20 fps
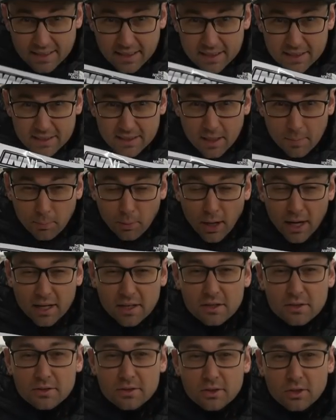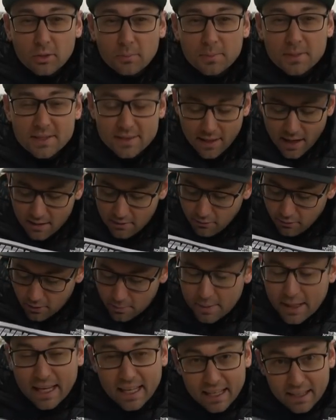this is a brand new scoop design
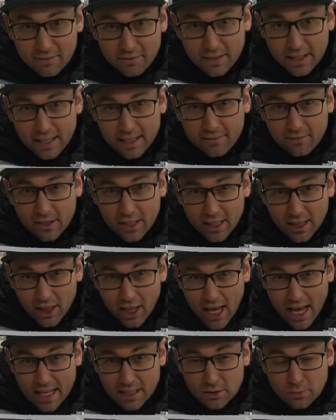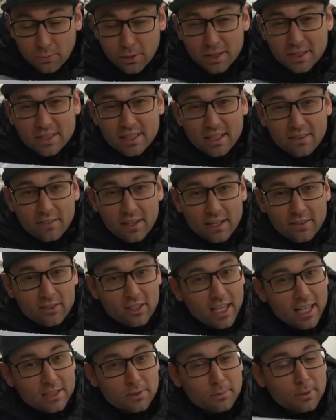from Innovative Glassworks. Innovative
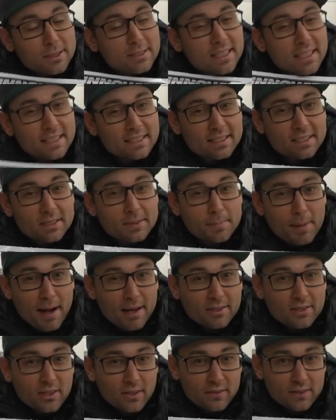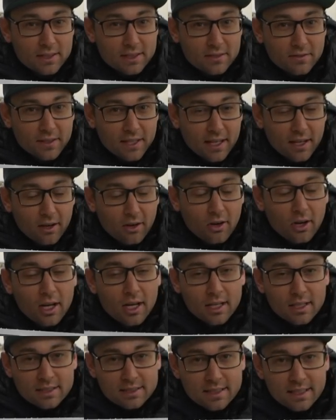Glassworks is the sponsor of this video.
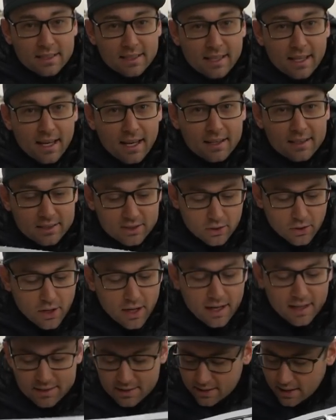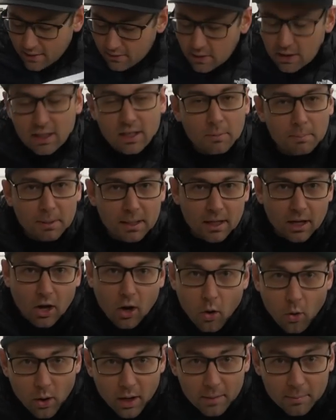Stick to the end, I'll show you how to save a little bit of
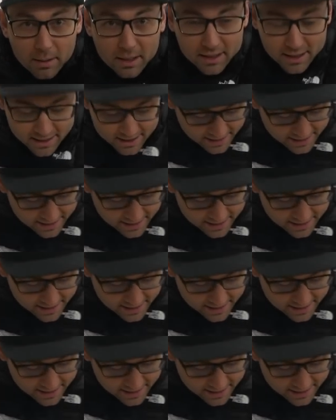coin, but let's